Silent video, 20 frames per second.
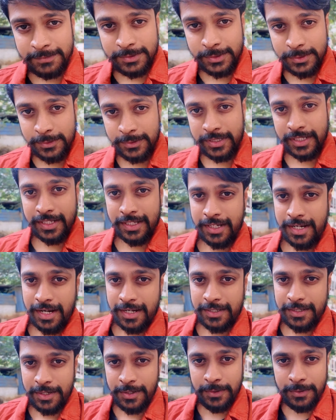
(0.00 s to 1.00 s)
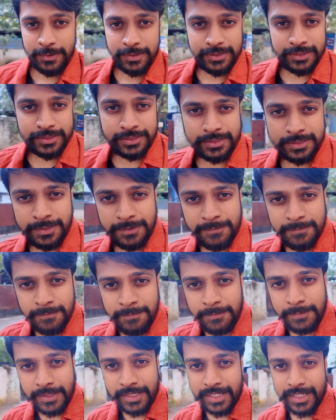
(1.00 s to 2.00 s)
shooting right now. It's
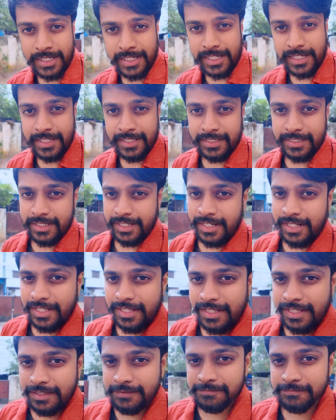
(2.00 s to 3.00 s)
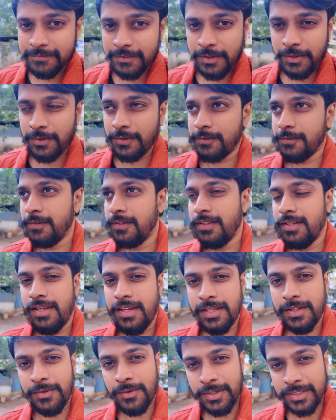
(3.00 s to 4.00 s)
completely
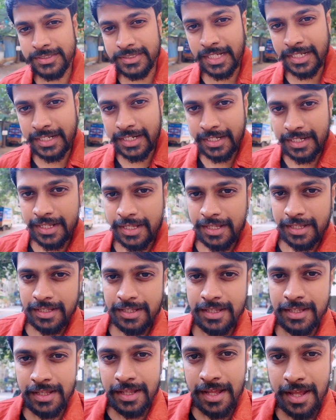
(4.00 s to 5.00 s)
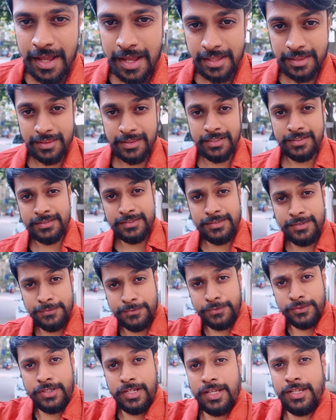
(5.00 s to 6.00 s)
like on a sunny day. And this is the
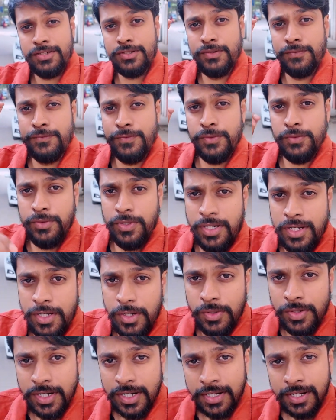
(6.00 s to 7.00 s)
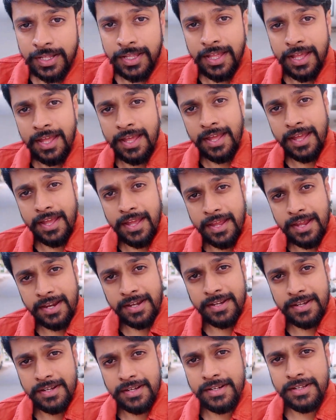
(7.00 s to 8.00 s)
footage if you can look at.
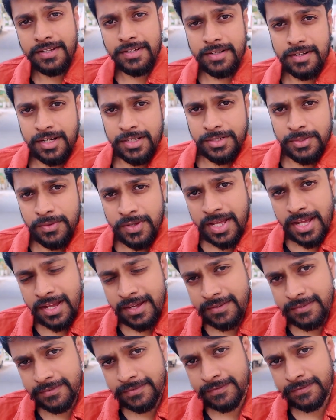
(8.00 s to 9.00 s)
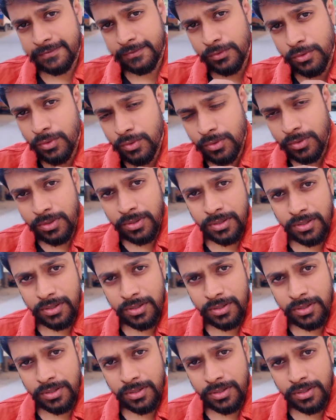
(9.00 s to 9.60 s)
And right now I have no